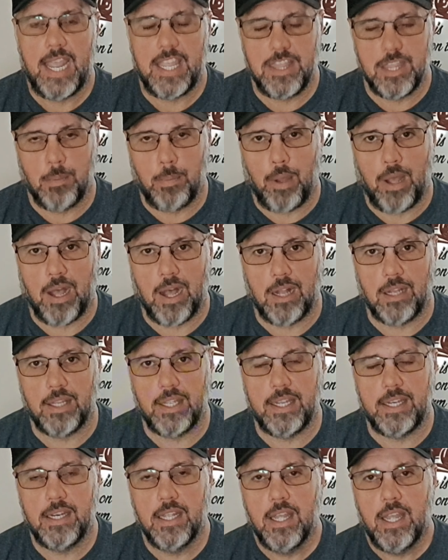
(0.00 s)
and the
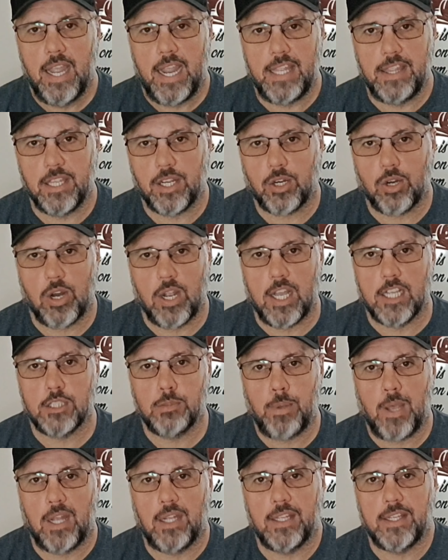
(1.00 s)
pollen and the
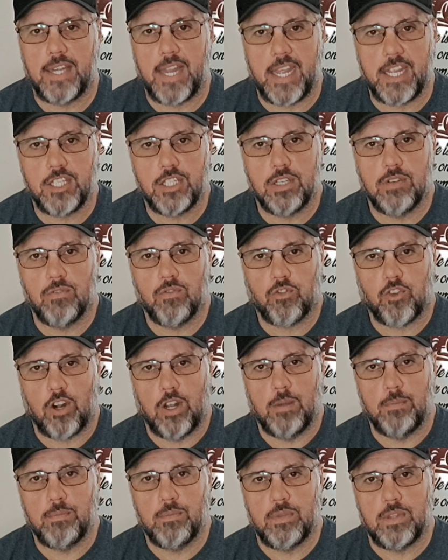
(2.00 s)
cross-pollination
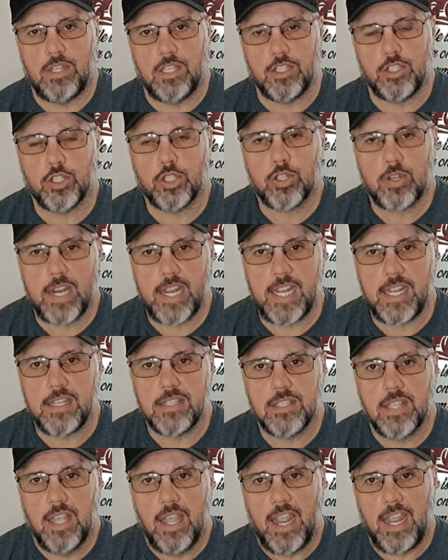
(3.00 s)
from the trees.